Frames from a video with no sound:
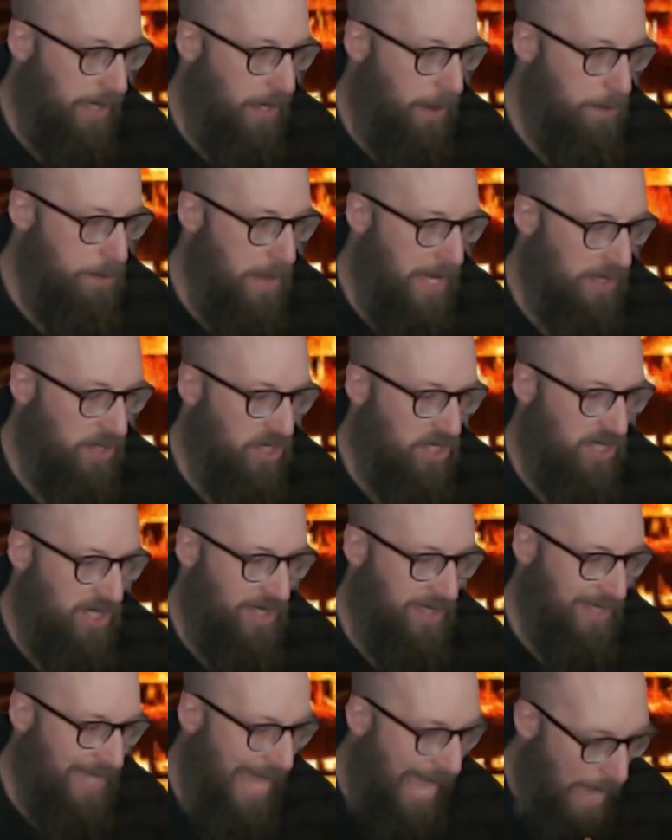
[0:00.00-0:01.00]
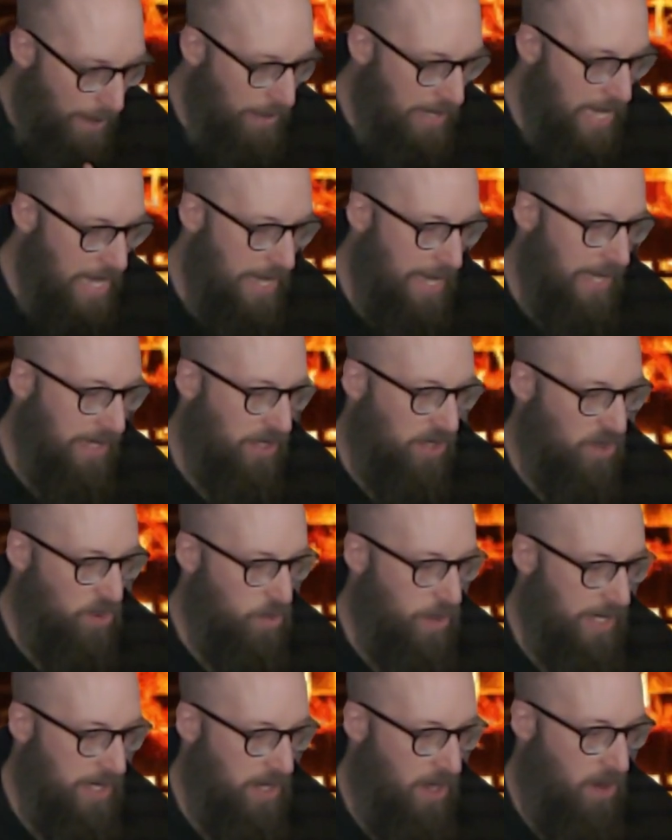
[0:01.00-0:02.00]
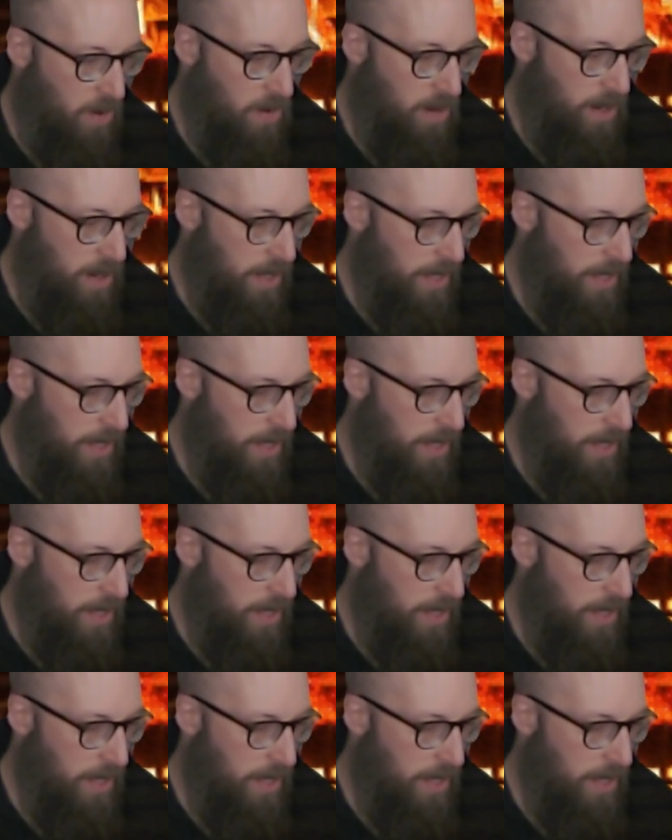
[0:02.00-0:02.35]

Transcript: and commenced slamming against the window.